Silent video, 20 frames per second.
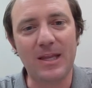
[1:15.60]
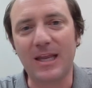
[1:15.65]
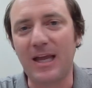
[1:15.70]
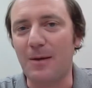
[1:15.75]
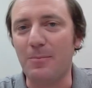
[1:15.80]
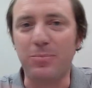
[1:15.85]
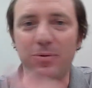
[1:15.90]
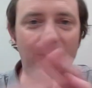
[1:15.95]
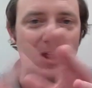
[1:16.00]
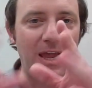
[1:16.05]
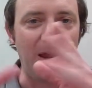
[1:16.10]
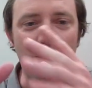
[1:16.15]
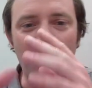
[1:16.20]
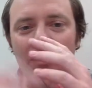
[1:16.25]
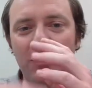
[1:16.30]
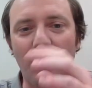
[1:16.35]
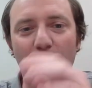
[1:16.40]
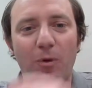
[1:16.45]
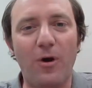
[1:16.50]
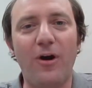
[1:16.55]
kind of play
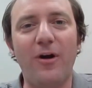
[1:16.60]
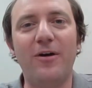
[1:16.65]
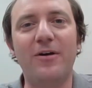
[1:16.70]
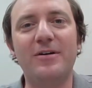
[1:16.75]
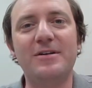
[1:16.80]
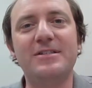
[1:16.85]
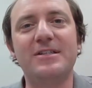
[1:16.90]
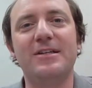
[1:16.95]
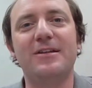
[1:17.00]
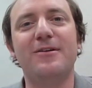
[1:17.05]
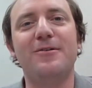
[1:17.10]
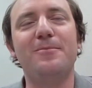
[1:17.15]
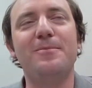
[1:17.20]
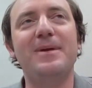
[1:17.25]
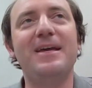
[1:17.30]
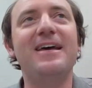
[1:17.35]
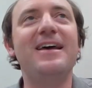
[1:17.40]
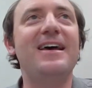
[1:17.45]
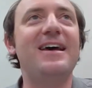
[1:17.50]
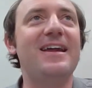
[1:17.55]
with the words a little
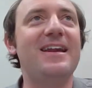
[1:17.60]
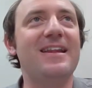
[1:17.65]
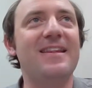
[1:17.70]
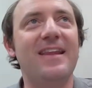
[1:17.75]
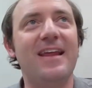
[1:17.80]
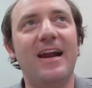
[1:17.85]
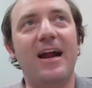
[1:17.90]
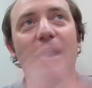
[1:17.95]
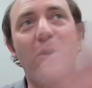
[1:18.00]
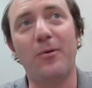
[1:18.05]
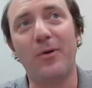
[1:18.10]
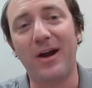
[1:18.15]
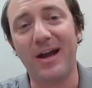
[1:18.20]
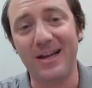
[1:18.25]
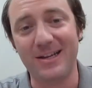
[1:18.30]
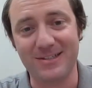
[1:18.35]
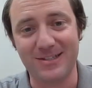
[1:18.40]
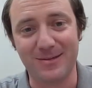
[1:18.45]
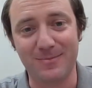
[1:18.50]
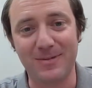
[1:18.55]
bit, and then I'll
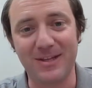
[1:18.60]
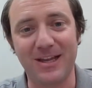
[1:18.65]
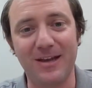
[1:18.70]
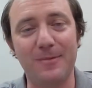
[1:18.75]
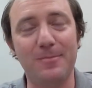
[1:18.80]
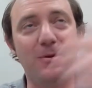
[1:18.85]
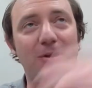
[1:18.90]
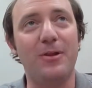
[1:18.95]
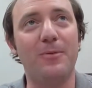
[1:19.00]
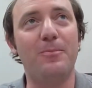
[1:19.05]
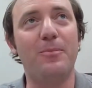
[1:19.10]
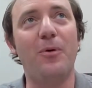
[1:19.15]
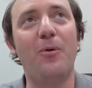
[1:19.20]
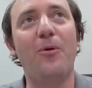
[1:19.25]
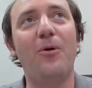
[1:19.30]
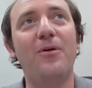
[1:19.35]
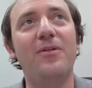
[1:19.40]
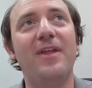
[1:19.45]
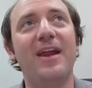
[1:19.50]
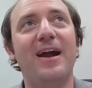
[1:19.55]
write something up on the
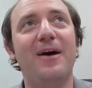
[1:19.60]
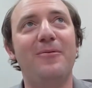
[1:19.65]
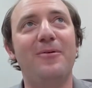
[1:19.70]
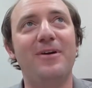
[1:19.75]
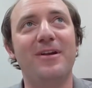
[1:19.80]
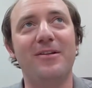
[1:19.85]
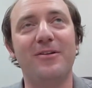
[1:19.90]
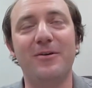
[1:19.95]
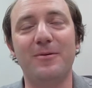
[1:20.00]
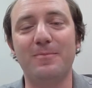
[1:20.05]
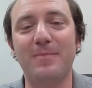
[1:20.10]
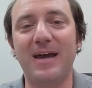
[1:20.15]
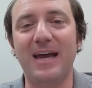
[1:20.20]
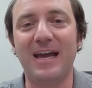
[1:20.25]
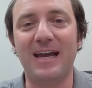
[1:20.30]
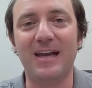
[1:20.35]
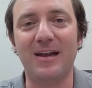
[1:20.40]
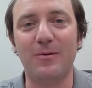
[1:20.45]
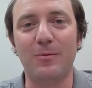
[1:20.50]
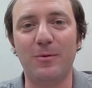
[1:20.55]
board that I want to look
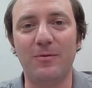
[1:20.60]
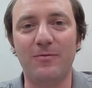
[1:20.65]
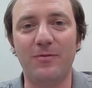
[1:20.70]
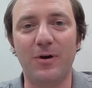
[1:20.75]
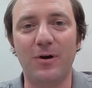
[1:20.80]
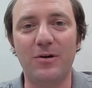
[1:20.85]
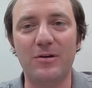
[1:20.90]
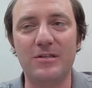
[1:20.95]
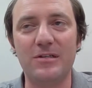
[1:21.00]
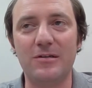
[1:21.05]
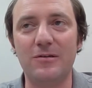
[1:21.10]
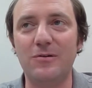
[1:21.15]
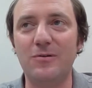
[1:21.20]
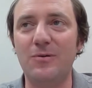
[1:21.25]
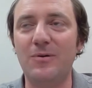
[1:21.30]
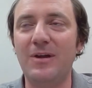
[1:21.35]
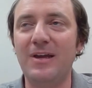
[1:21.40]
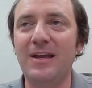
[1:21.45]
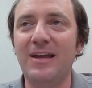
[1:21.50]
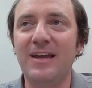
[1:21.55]
back and refer
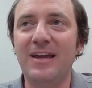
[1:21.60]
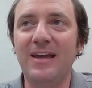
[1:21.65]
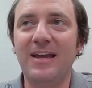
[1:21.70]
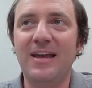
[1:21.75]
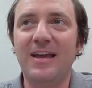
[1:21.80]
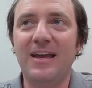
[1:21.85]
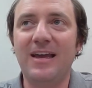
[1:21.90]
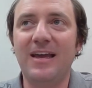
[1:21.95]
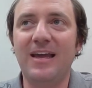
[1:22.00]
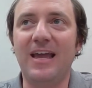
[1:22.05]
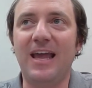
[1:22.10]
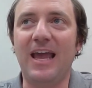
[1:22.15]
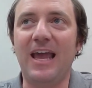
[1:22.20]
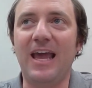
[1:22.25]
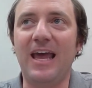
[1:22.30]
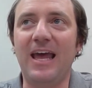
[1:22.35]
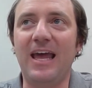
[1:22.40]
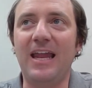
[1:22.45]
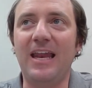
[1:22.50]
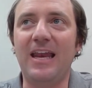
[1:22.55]
to.
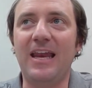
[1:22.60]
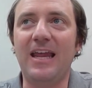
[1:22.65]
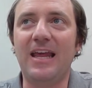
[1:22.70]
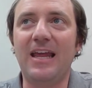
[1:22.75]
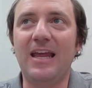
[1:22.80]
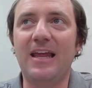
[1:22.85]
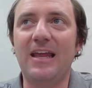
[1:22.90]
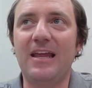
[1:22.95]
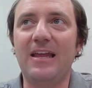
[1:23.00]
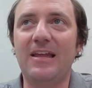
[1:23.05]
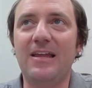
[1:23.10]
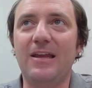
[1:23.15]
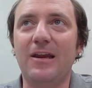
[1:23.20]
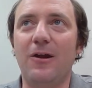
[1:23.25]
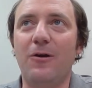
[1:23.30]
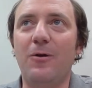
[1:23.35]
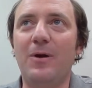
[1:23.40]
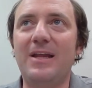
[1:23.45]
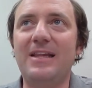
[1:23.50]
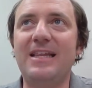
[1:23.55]
And,
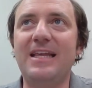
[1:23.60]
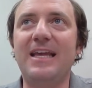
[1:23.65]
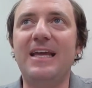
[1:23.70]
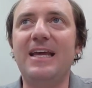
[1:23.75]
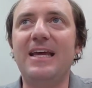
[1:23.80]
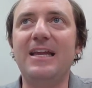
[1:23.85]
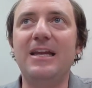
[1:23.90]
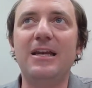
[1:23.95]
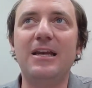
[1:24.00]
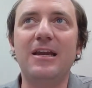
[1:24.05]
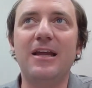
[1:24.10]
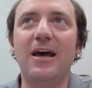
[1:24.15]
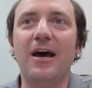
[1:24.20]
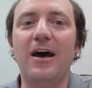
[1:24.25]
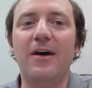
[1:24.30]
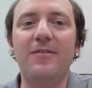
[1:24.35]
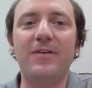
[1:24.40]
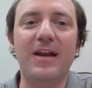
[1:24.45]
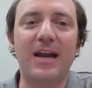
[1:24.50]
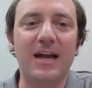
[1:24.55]
at the end
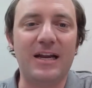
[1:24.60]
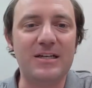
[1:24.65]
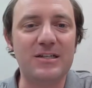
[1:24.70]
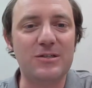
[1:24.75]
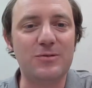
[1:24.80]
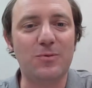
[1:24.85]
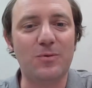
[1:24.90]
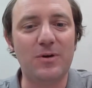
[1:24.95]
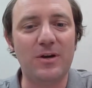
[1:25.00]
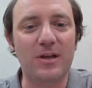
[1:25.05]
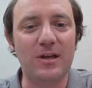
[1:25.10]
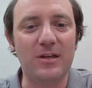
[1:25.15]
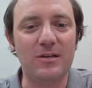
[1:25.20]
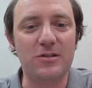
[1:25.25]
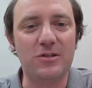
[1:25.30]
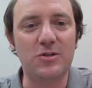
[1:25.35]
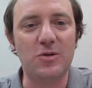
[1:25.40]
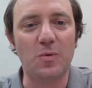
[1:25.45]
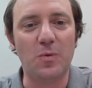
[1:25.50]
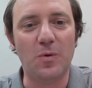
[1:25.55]
of it, I just want to
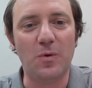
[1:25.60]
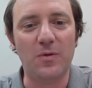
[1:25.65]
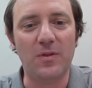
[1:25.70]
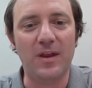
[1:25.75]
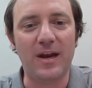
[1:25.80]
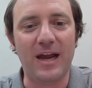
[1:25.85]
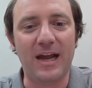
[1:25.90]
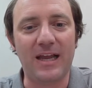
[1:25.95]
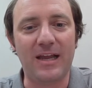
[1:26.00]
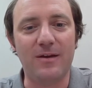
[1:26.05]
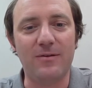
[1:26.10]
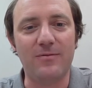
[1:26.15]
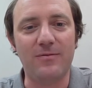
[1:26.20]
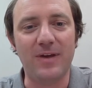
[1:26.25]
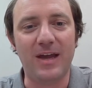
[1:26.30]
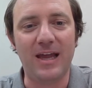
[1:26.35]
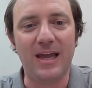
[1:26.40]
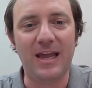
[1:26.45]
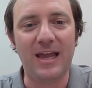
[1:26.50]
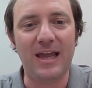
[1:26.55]
ensure that I
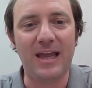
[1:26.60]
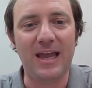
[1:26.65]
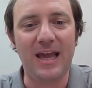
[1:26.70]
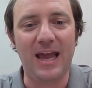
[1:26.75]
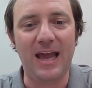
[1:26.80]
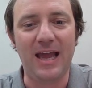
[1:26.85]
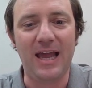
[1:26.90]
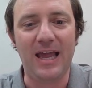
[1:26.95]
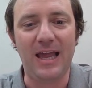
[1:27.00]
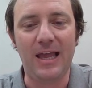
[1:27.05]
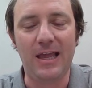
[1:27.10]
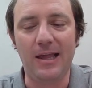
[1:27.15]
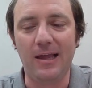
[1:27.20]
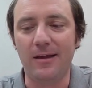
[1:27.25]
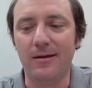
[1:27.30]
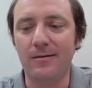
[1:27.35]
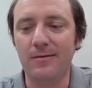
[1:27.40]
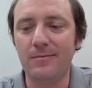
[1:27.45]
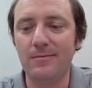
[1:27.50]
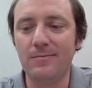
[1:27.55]
convey
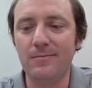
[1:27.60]
a